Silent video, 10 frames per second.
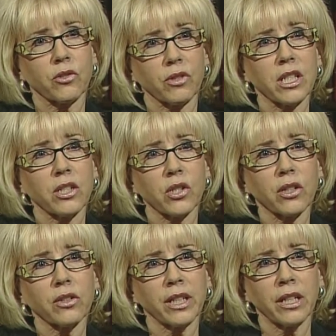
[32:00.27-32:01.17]

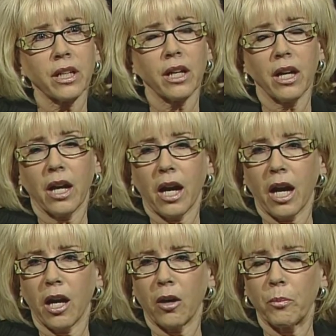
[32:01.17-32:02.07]
strategically.
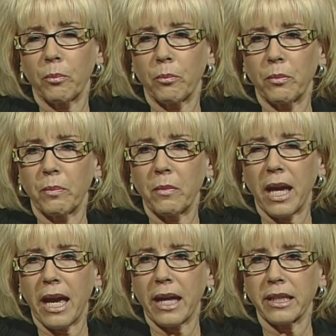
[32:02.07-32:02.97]
Right. Um,
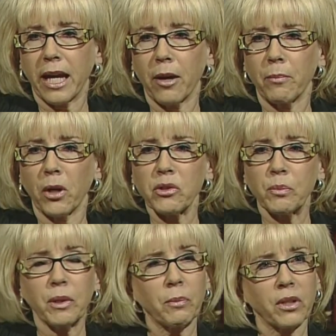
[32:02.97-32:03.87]
and that
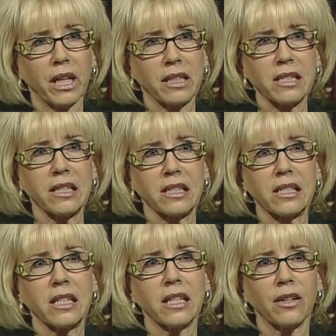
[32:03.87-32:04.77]
most people can
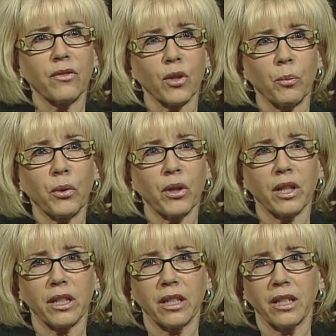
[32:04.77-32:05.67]
succeed if they're
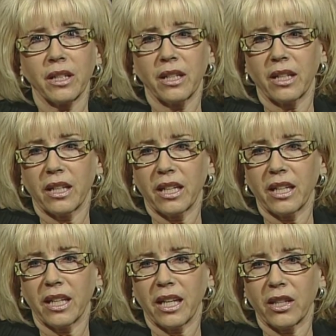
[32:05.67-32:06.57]
put
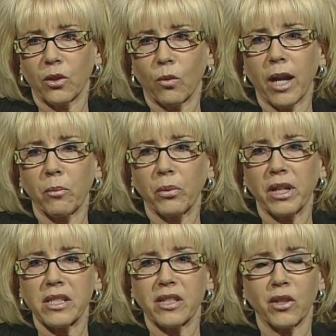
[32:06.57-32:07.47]
in, in the right
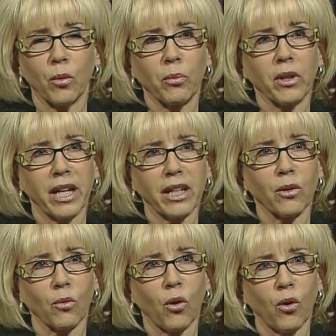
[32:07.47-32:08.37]
place and they're
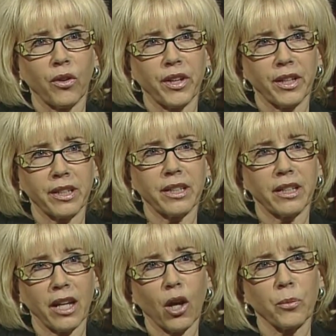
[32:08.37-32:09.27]
playing a role that
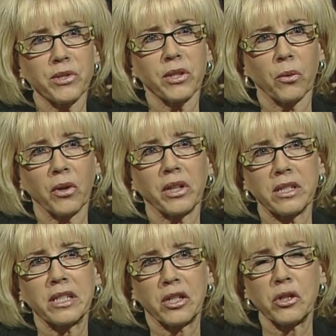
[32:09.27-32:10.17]
helps the
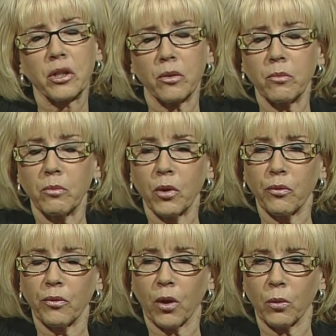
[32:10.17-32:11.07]
organization
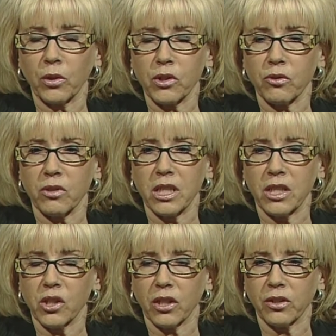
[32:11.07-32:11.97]
move forward
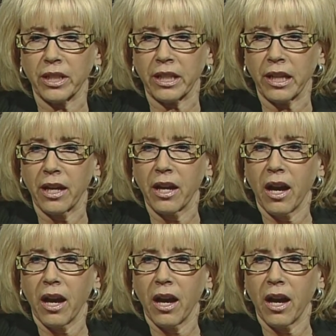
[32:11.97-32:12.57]
strategically.